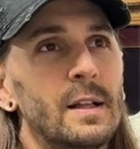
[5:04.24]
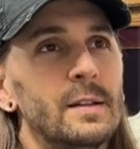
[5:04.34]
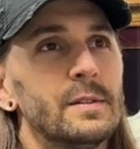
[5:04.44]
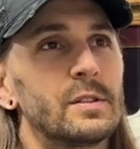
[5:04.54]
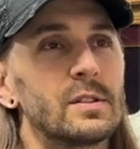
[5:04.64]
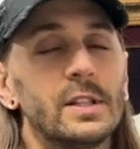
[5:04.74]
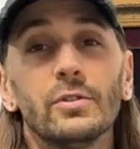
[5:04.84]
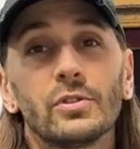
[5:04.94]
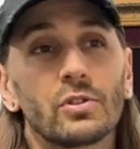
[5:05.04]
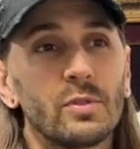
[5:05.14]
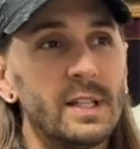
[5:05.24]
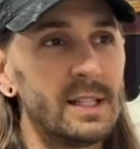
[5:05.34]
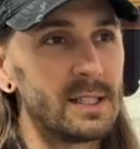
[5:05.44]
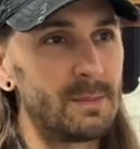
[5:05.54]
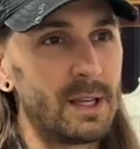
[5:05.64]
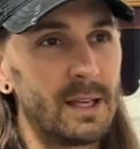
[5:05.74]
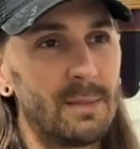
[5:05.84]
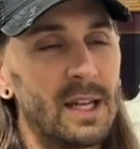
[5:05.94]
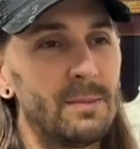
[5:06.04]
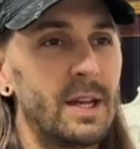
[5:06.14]
silk screens, making
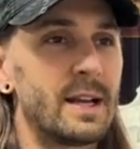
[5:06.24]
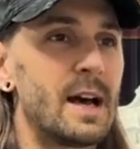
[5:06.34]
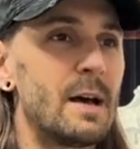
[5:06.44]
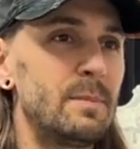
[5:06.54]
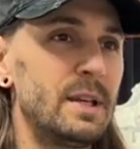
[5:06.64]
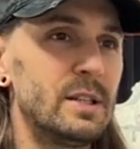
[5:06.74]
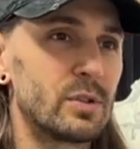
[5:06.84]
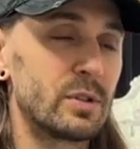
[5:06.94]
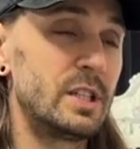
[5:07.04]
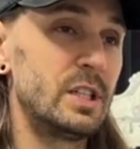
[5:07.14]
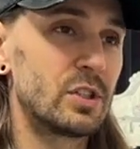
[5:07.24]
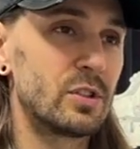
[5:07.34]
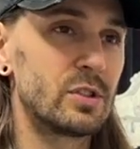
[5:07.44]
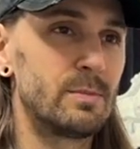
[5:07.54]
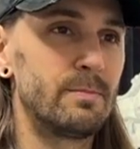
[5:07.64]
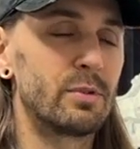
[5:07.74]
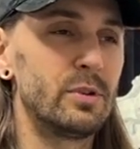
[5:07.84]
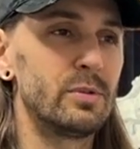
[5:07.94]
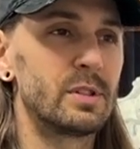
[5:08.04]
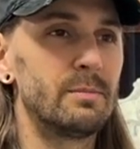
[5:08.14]
many, many copies, or t-shirts
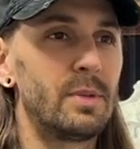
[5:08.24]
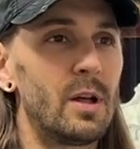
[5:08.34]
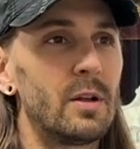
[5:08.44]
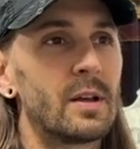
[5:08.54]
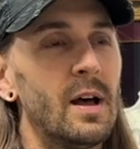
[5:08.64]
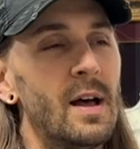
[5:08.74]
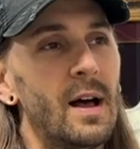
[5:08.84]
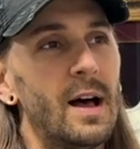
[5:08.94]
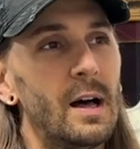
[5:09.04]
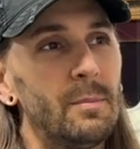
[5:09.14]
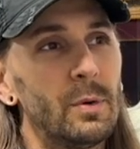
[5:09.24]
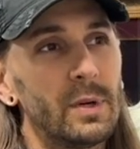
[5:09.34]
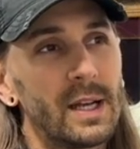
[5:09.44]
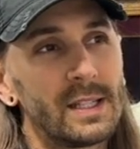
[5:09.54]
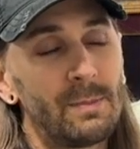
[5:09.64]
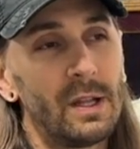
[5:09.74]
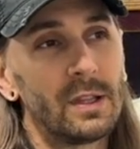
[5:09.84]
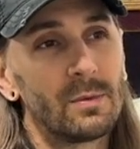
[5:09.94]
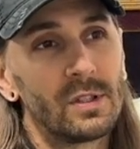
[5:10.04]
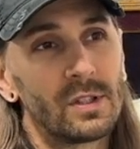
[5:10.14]
produced in bulk. But what has been
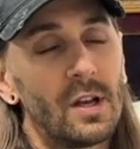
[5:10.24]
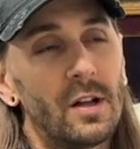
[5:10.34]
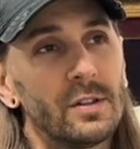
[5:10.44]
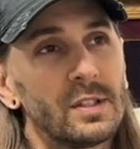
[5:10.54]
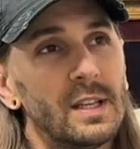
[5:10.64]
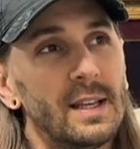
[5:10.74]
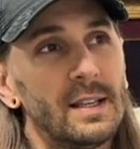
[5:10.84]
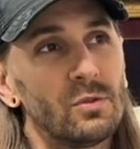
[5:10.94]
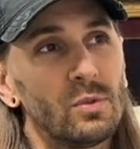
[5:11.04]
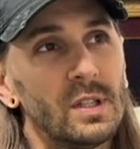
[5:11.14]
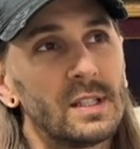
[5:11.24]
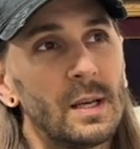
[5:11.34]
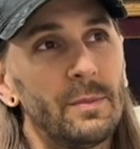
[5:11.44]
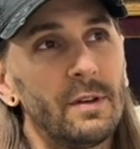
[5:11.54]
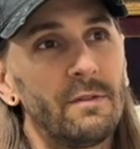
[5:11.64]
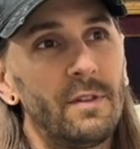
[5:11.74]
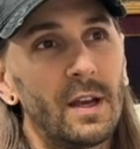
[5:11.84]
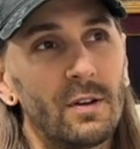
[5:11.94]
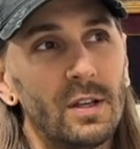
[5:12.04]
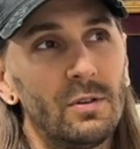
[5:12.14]
the result is really something
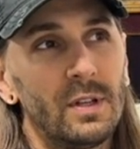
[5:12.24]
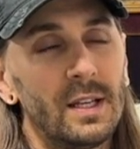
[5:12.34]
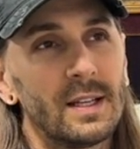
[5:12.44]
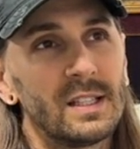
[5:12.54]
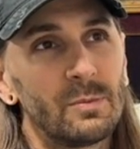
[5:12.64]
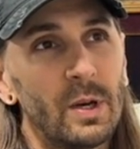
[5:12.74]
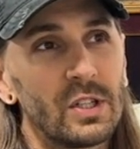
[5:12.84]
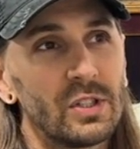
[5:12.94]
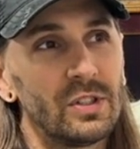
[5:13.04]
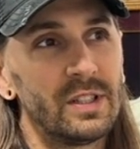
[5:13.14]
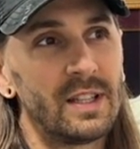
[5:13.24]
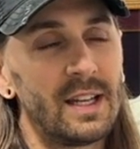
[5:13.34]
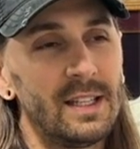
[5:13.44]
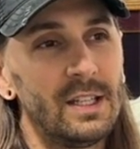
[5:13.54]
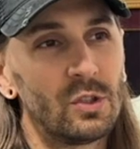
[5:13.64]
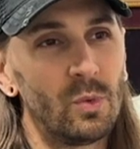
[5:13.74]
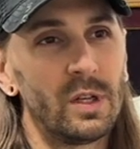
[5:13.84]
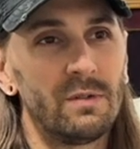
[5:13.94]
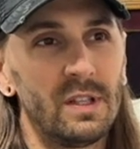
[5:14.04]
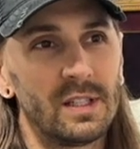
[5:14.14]
very unique and special, in that each one
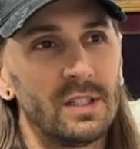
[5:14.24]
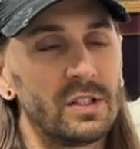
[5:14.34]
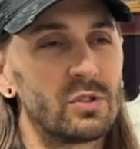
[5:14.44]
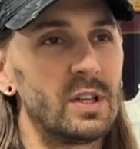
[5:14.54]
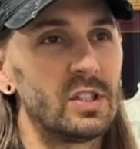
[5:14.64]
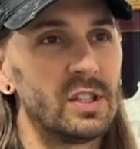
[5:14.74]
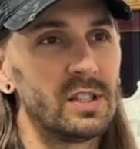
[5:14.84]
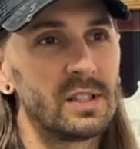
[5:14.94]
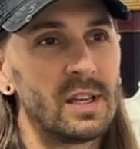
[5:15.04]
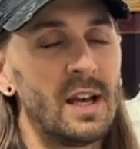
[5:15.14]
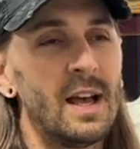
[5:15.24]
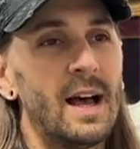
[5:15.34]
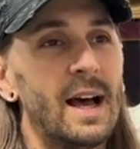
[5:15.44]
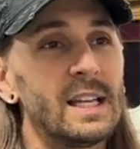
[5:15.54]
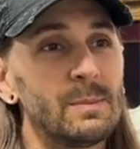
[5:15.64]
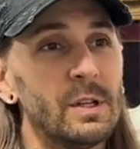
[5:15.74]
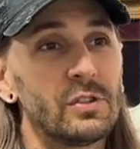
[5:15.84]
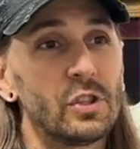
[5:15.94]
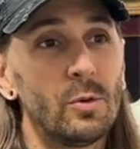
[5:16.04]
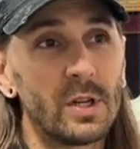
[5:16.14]
of these illustrations I spent
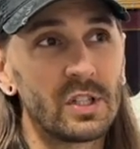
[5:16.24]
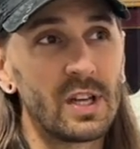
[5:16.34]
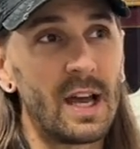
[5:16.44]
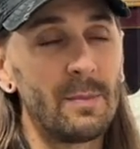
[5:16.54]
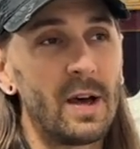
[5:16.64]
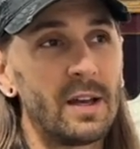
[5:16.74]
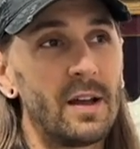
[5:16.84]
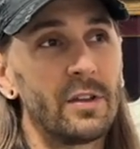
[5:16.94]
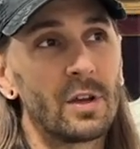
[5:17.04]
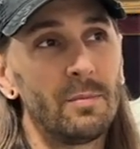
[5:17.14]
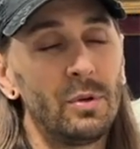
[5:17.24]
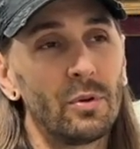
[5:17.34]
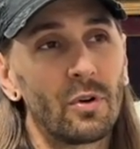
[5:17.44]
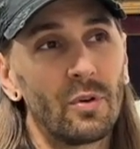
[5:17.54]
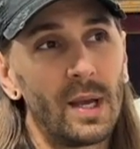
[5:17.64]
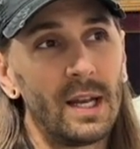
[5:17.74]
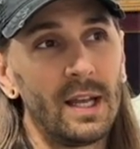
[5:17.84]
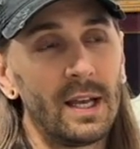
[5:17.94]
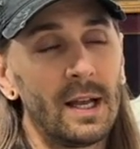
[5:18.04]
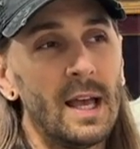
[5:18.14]
so much time on the computer
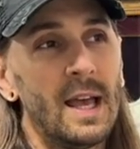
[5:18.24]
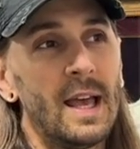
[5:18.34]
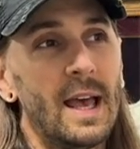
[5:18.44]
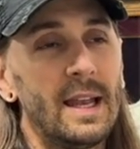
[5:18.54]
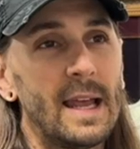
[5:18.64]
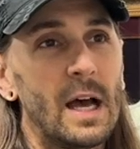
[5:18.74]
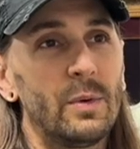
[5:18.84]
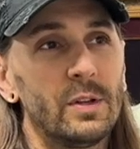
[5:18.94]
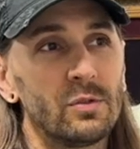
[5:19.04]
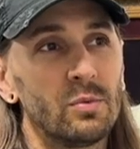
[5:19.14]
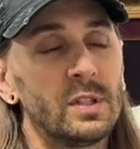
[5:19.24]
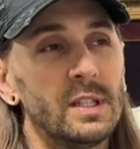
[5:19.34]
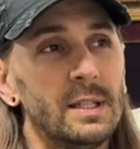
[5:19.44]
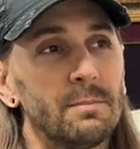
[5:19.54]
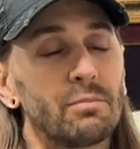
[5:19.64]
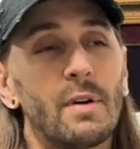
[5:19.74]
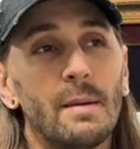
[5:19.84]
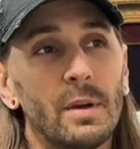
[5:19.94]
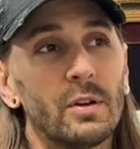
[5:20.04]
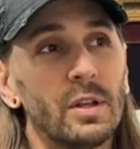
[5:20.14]
creating, and now it is really
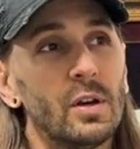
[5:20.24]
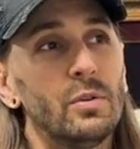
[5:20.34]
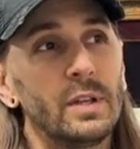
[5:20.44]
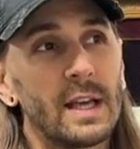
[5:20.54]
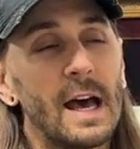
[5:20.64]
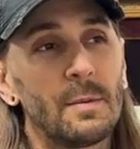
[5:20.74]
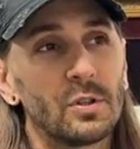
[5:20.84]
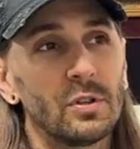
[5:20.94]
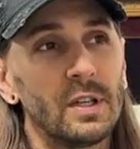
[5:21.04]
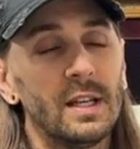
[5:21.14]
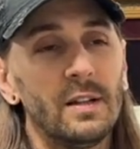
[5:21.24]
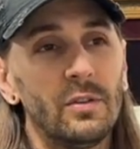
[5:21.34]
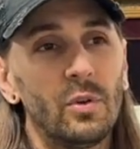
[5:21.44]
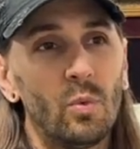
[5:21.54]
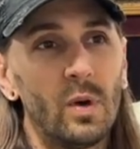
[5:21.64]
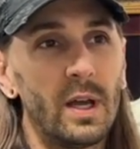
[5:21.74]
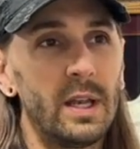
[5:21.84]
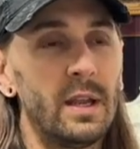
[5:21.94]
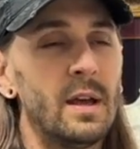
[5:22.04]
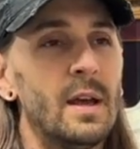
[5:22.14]
primarily only captured in the
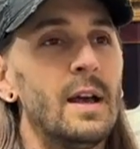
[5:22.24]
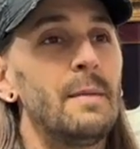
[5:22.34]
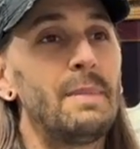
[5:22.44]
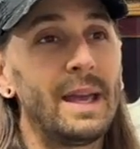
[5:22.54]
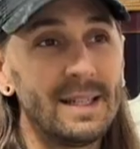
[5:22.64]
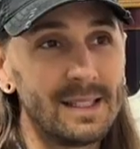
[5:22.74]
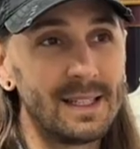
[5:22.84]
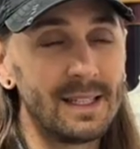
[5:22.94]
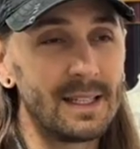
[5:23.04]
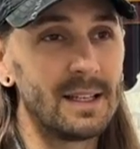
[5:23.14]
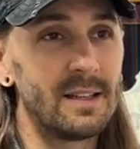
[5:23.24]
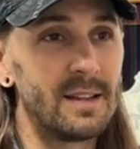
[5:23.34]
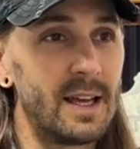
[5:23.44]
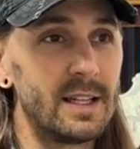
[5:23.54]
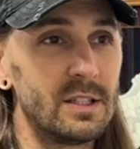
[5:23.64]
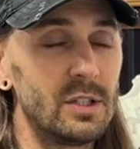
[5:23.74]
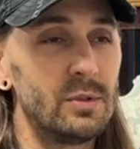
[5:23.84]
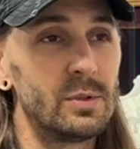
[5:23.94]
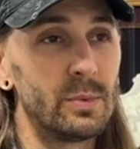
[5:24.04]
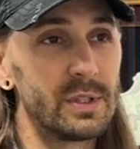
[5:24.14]
one painting that you
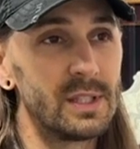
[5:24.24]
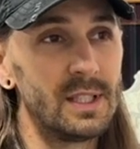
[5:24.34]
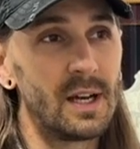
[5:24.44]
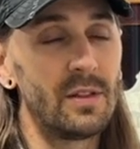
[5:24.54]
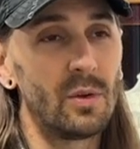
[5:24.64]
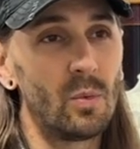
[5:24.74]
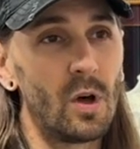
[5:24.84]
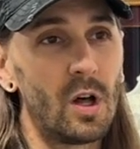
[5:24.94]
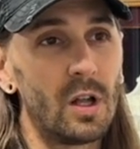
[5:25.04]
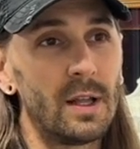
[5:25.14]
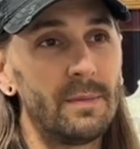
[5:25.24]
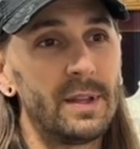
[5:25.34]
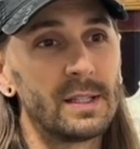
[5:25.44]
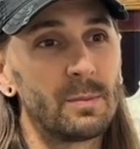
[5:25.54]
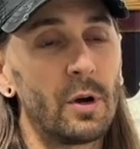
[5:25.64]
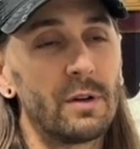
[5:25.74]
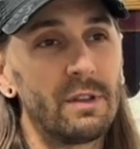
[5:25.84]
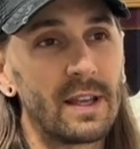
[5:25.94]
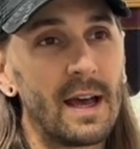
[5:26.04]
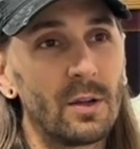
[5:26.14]
will see on the wall that's part of the
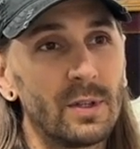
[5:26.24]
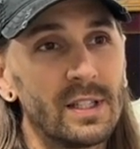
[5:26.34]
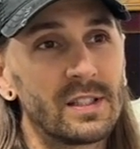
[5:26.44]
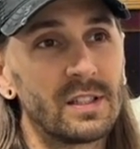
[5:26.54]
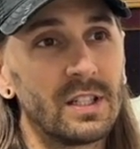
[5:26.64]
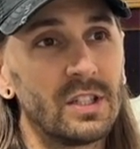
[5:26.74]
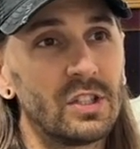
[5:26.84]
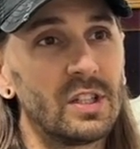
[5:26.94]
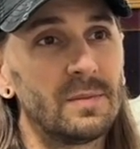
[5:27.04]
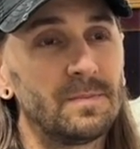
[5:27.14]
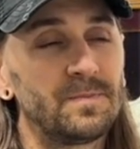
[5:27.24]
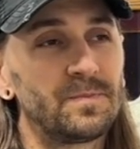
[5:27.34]
gallery installation.